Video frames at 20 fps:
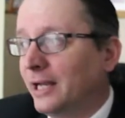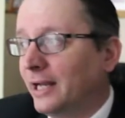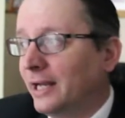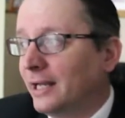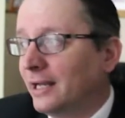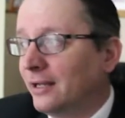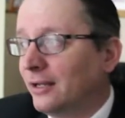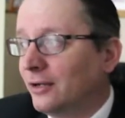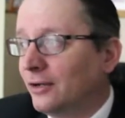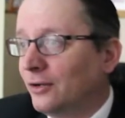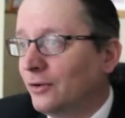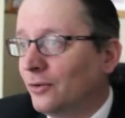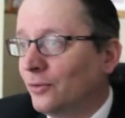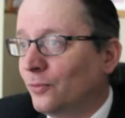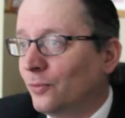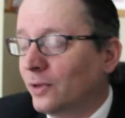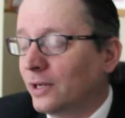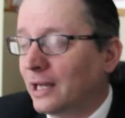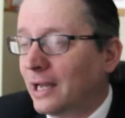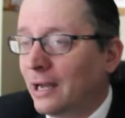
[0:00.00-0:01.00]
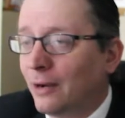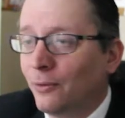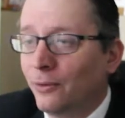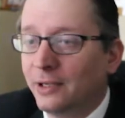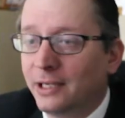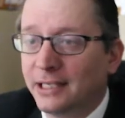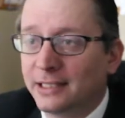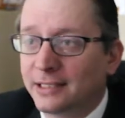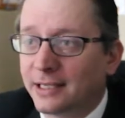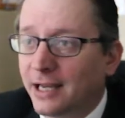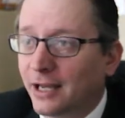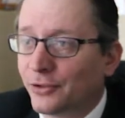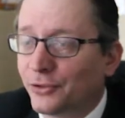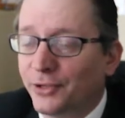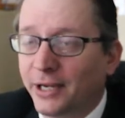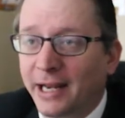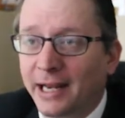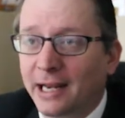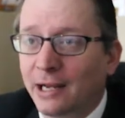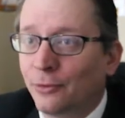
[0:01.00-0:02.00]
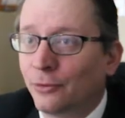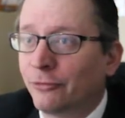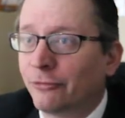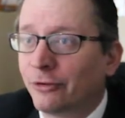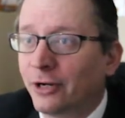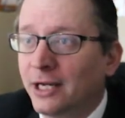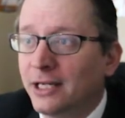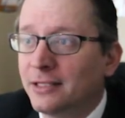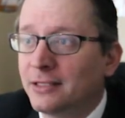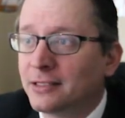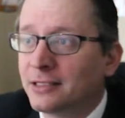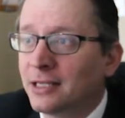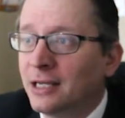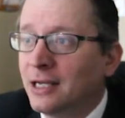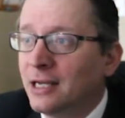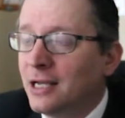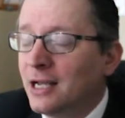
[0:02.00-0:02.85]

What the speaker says: And when I would get together and hang out with friends